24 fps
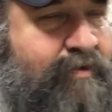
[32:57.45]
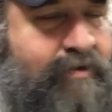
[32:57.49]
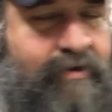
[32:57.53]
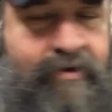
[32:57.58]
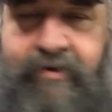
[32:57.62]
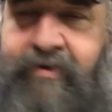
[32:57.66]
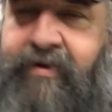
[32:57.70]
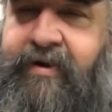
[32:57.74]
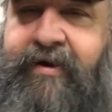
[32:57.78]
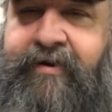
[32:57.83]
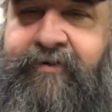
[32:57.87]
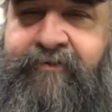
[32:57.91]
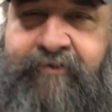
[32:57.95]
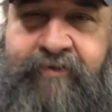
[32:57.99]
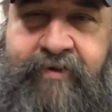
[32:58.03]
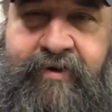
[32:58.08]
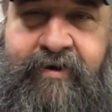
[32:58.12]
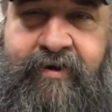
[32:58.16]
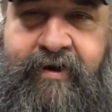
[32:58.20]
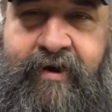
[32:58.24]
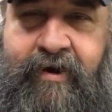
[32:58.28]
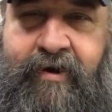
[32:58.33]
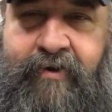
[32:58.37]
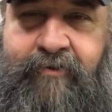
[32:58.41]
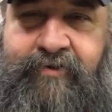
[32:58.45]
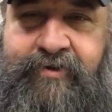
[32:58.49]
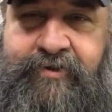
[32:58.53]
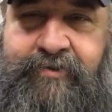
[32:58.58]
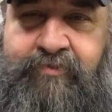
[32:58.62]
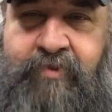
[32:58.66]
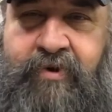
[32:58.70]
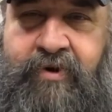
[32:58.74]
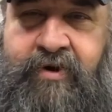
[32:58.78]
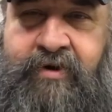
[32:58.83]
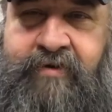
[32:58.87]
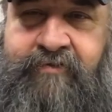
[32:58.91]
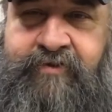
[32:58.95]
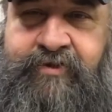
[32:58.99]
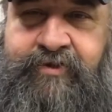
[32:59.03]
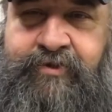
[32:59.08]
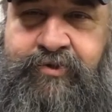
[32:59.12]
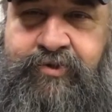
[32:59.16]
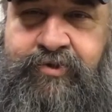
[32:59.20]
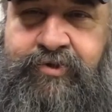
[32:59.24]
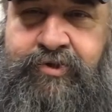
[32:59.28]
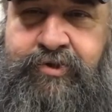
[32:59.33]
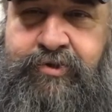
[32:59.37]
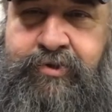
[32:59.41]
And you got to figure out which part of it's
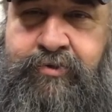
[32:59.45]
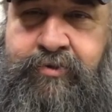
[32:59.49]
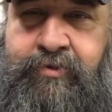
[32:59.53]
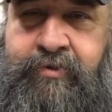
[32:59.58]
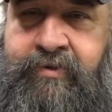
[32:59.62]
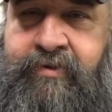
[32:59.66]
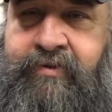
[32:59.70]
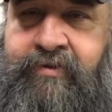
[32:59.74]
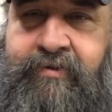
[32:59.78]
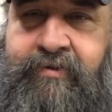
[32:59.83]
true